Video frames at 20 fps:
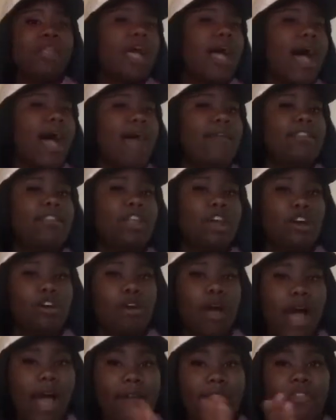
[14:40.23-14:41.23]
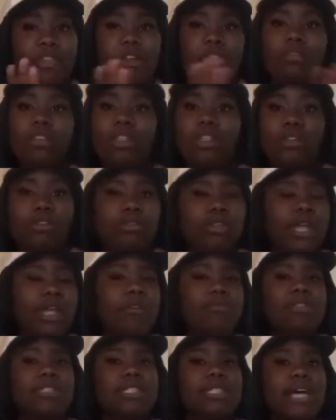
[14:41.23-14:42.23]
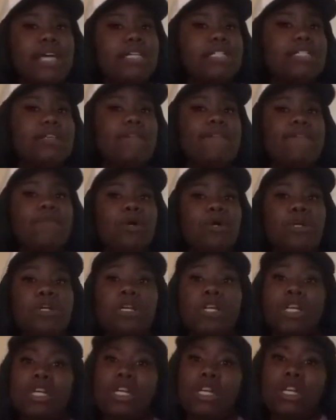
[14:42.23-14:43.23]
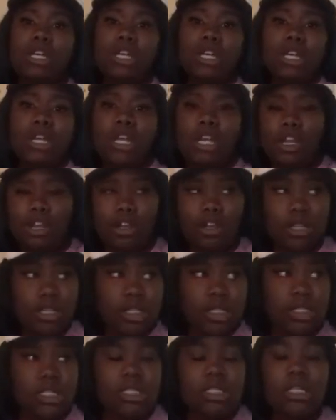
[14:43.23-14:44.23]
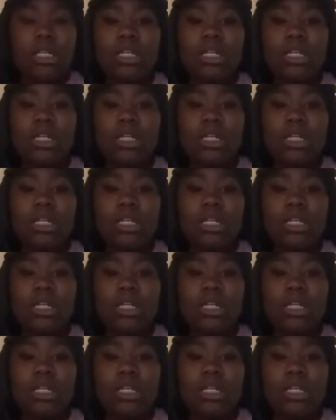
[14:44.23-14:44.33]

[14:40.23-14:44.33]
I've known the dude that he was texting for years.